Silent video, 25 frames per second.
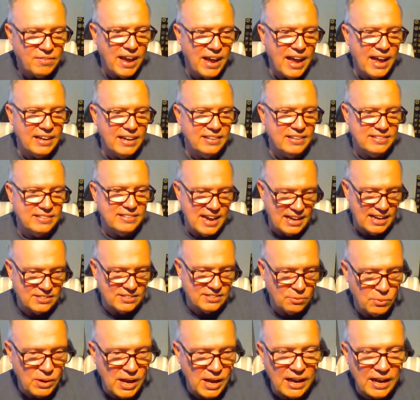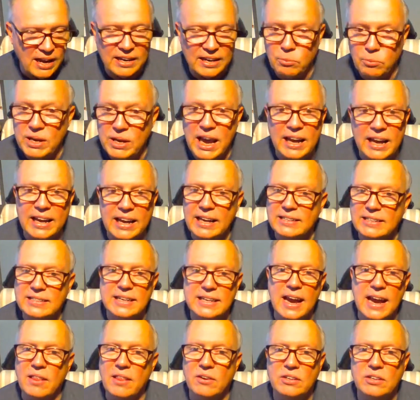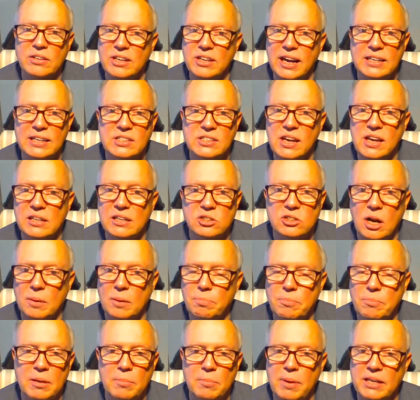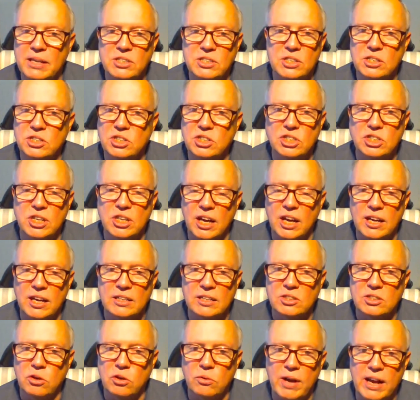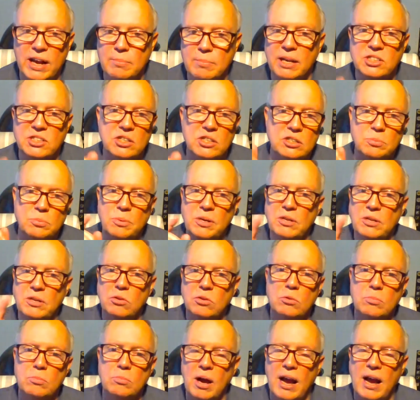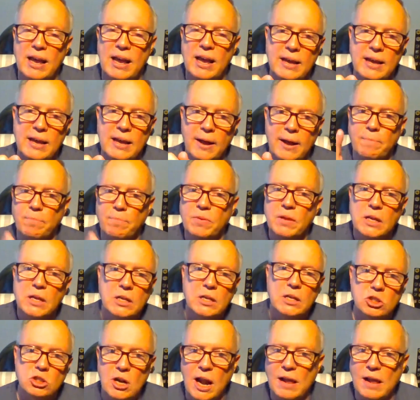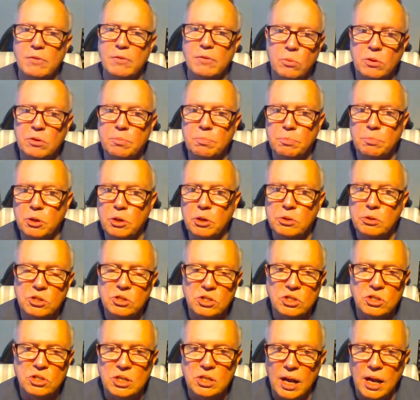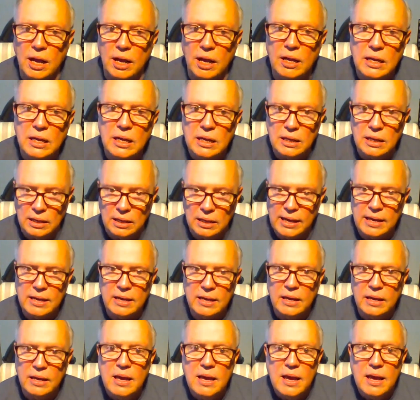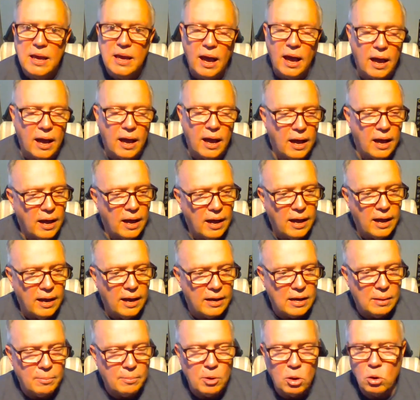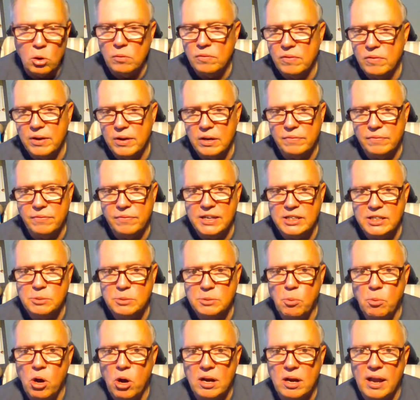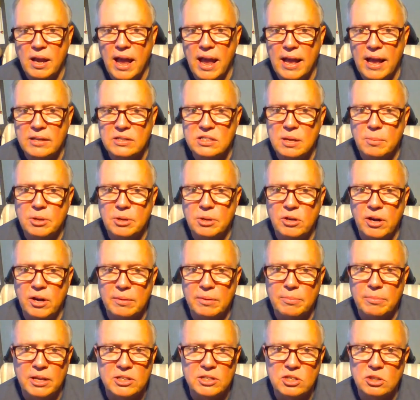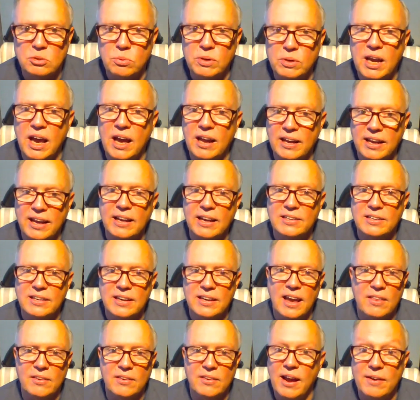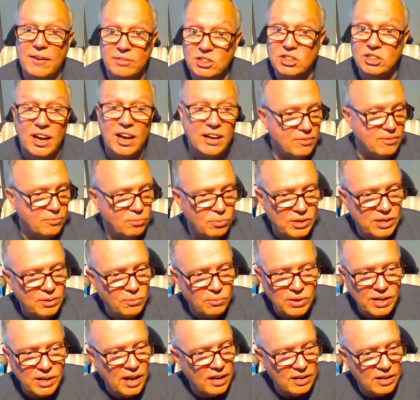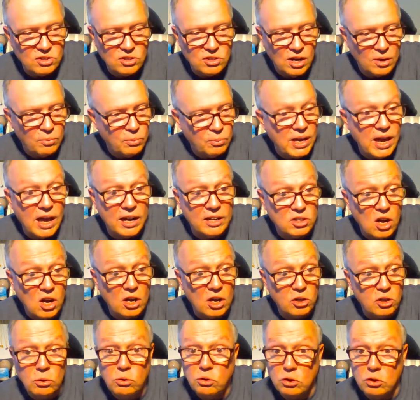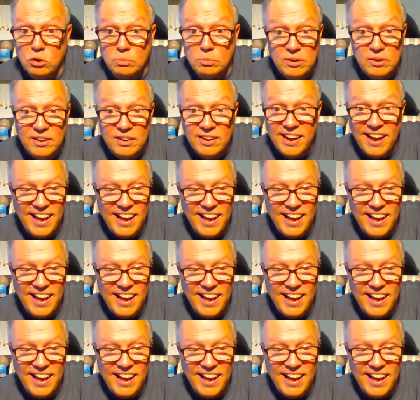Fantastic. We gotta get together. You guys got to drop me a message. Direct message me through my Traveling with Bruce link. Come on over there to Facebook and send me direct message. We got to get together and have a chat. We got to talk. We got to talk YouTube.